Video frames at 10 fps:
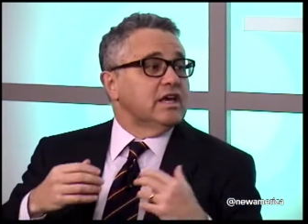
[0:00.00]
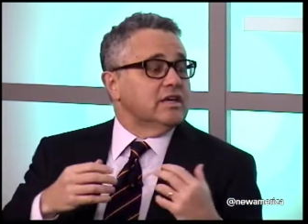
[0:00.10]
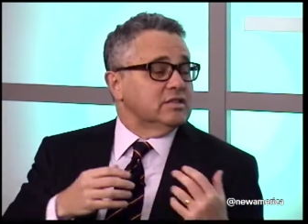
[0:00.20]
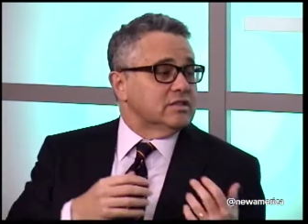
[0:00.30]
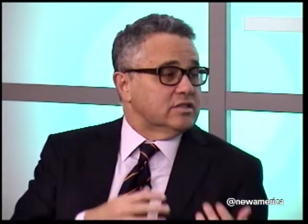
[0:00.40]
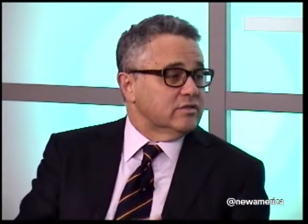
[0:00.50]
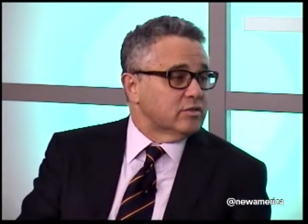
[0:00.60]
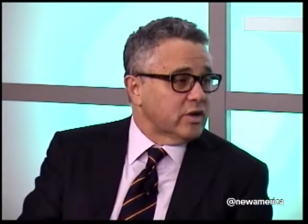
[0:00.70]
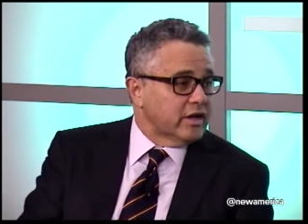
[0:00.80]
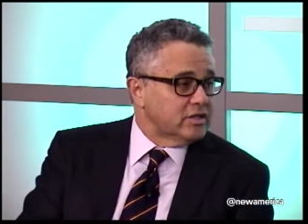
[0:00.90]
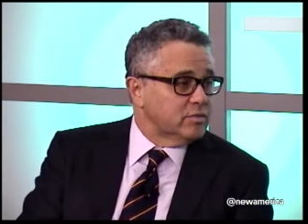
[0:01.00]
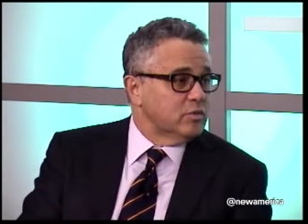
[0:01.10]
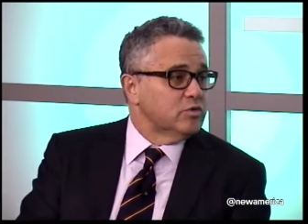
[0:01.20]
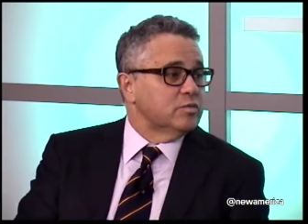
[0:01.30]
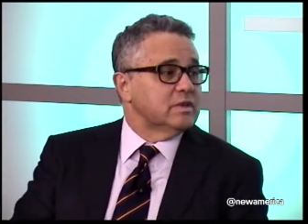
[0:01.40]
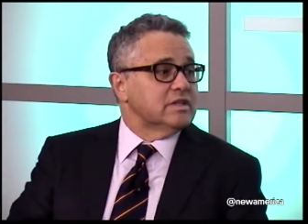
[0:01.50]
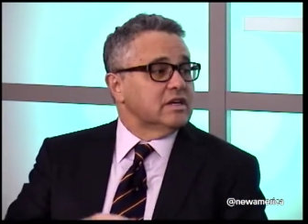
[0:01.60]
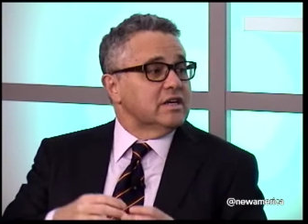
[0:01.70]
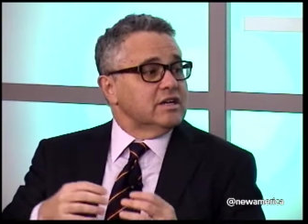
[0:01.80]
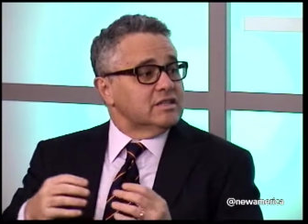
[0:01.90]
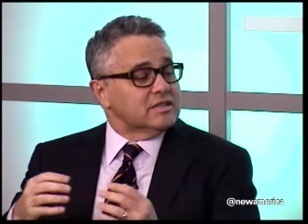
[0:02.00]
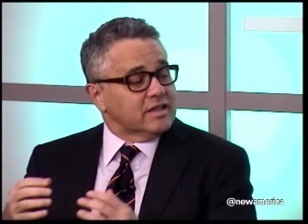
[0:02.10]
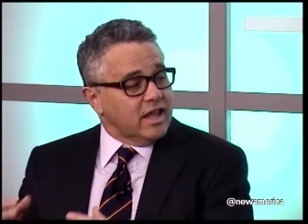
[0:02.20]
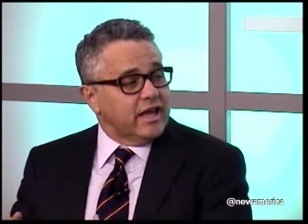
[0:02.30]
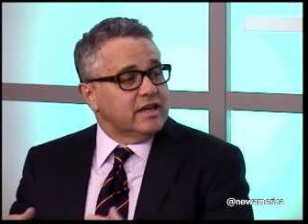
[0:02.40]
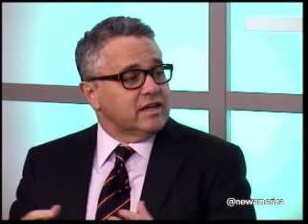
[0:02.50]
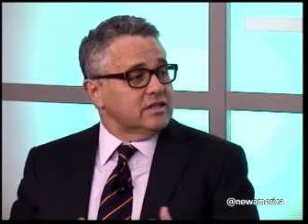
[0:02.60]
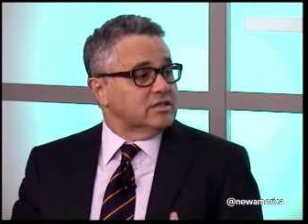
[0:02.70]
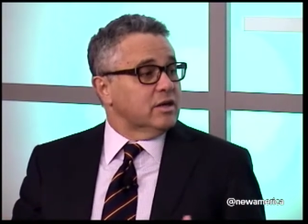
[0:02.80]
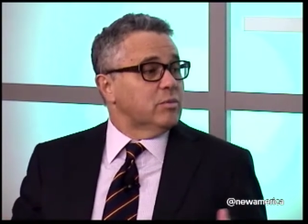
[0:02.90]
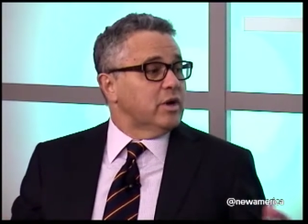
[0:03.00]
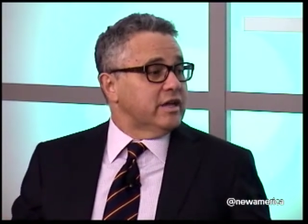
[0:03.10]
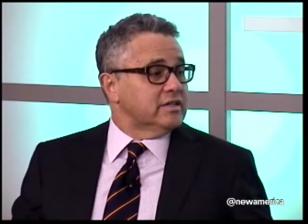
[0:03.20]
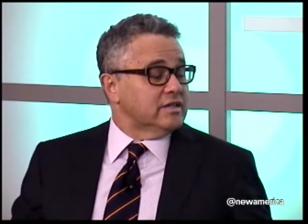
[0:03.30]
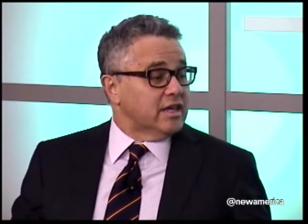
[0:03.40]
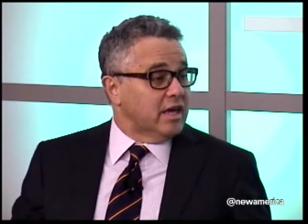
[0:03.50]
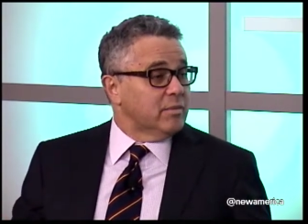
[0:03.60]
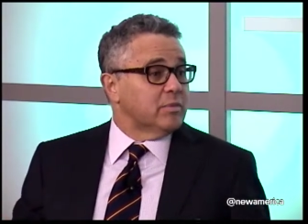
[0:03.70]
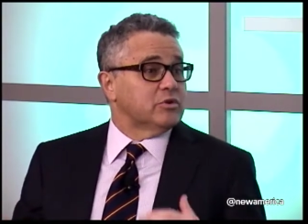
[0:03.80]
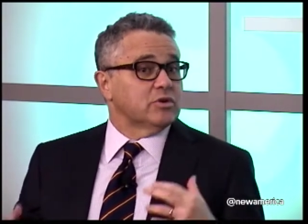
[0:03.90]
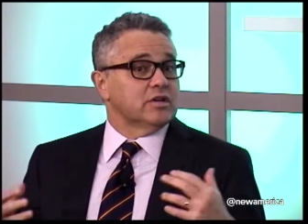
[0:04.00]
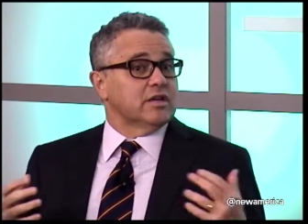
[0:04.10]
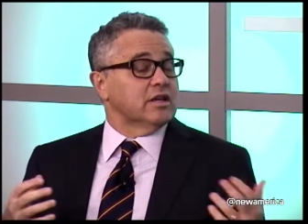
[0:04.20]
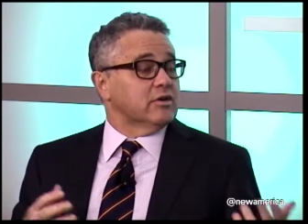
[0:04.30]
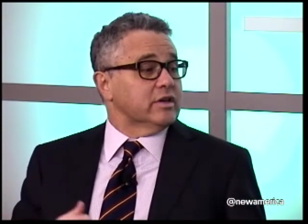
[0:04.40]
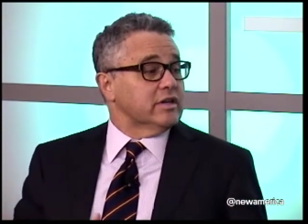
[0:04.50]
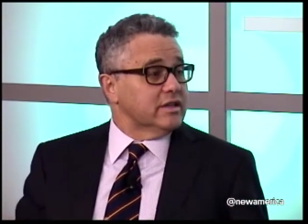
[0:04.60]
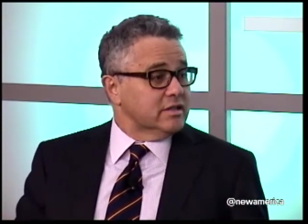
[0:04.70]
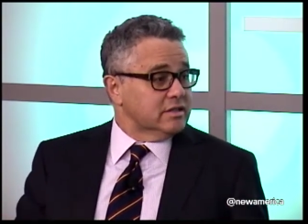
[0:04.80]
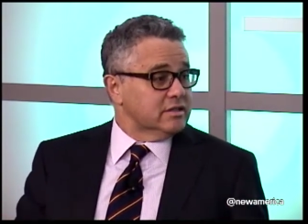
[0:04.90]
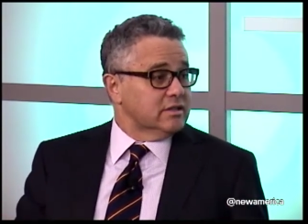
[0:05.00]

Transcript: Is the Civil Rights Movement slighted in some ways? It came up during Hillary Clinton's,